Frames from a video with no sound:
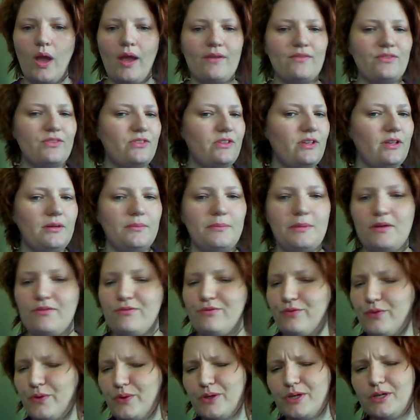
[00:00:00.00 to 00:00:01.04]
I've seen them
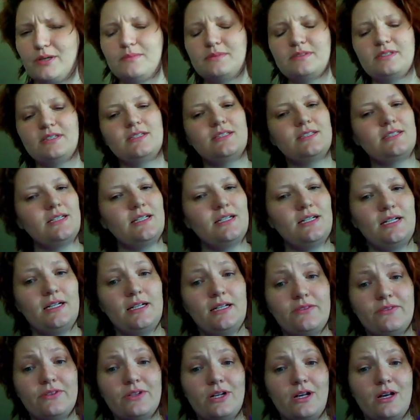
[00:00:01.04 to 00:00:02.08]
on forums, I've seen it
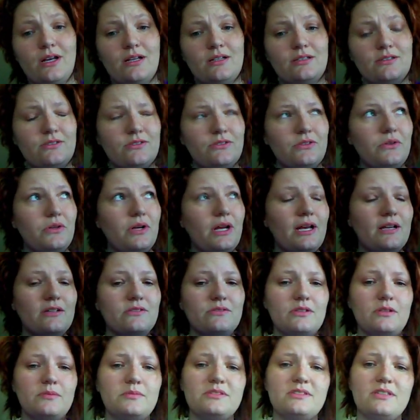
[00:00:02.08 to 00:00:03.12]
even on
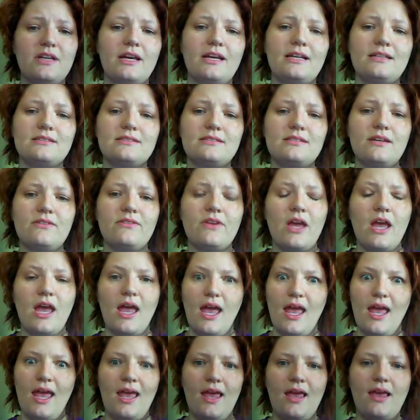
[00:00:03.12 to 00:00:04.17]
Sodak's website and stuff,
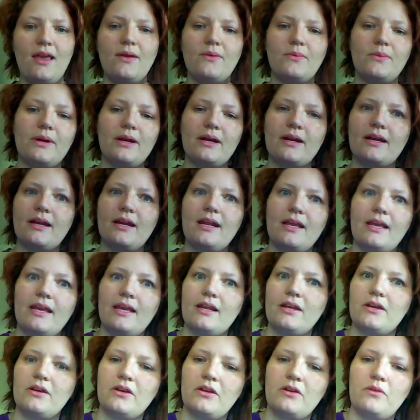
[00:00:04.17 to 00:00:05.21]
hey, where can I
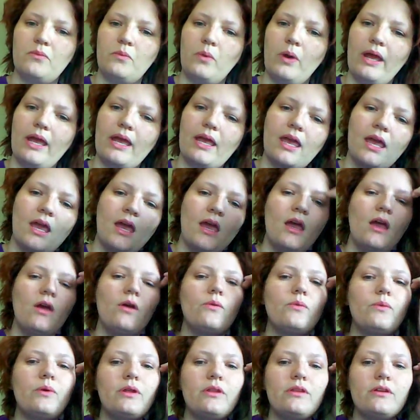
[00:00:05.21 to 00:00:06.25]
get a good wig?
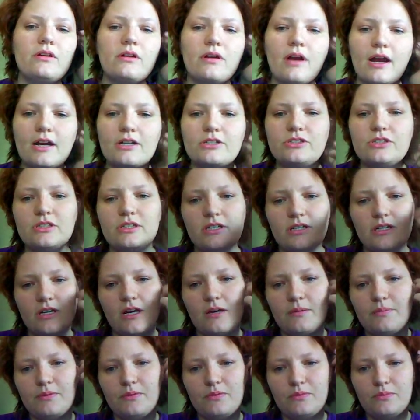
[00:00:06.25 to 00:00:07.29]
Well, there are actually a
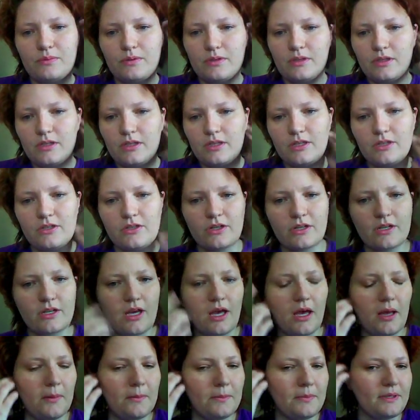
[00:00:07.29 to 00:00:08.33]
couple really good
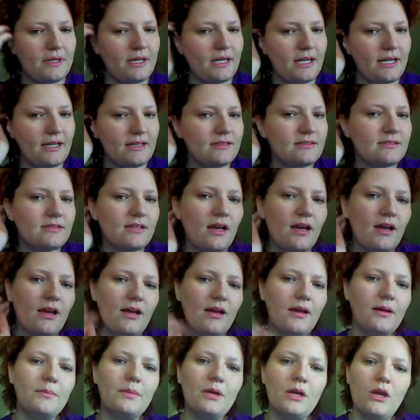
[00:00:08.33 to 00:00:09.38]
companies.
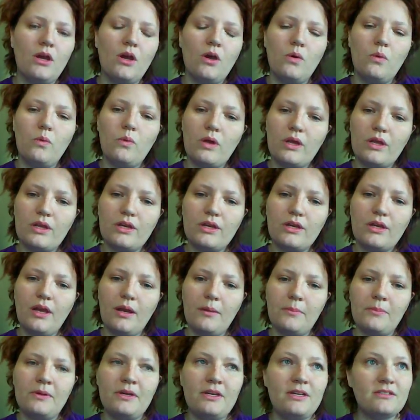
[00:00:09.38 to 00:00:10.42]
Um, one good
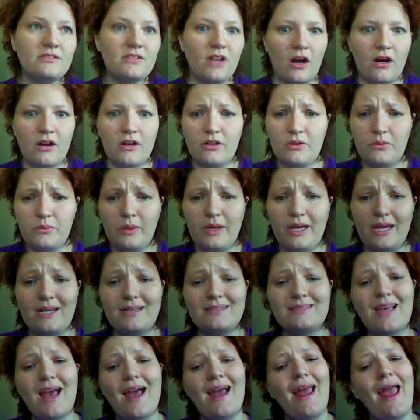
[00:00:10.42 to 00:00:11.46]
company is Arda
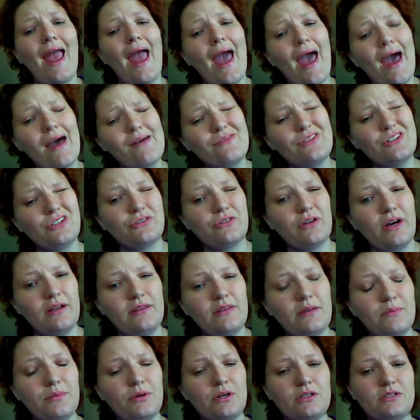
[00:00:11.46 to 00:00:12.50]
Wigs. I haven't
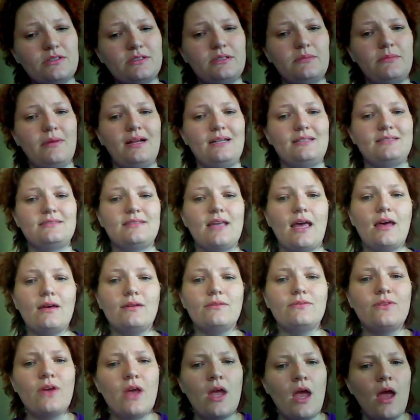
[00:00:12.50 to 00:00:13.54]
tried them personally
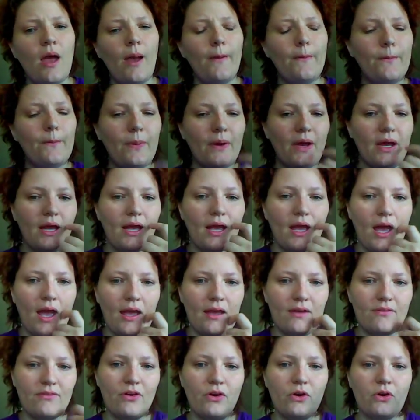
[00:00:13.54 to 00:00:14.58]
myself, but
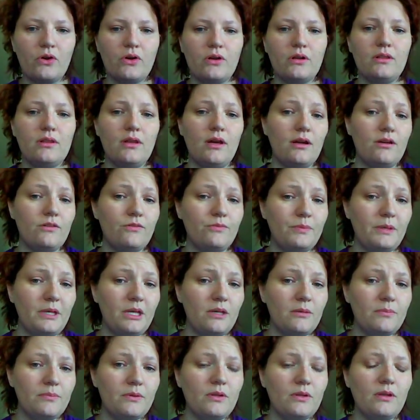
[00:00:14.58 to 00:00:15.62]
I've heard a lot of
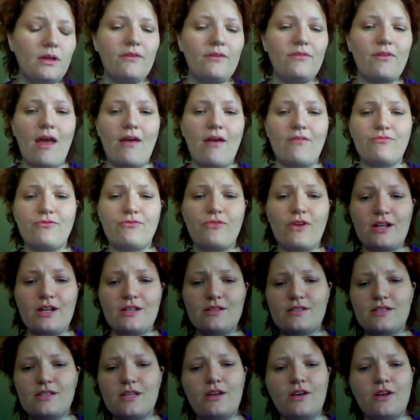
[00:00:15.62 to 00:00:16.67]
people, I've had
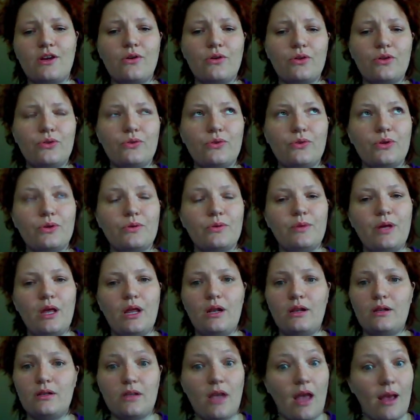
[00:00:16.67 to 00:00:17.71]
friends that go through them
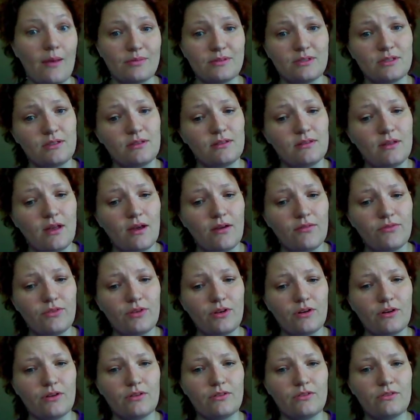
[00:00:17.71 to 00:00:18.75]
and absolutely love
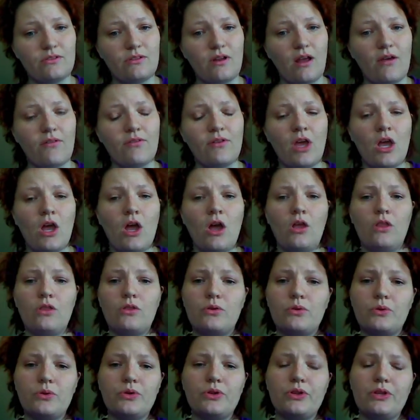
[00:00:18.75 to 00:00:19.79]
their stuff.
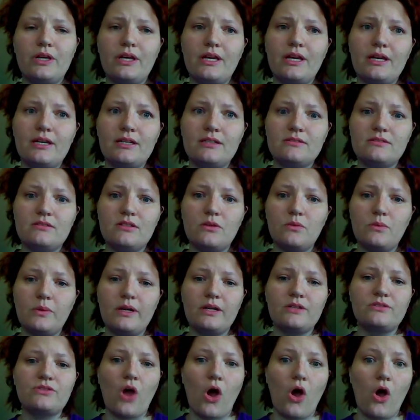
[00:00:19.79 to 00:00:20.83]
The cool thing is their
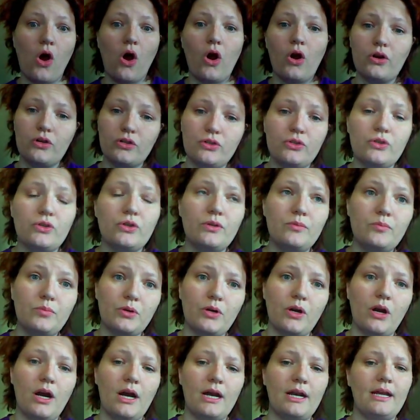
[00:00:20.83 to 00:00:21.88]
wigs are good
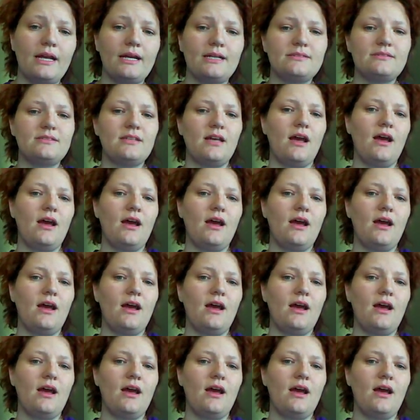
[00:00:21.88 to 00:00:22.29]
product.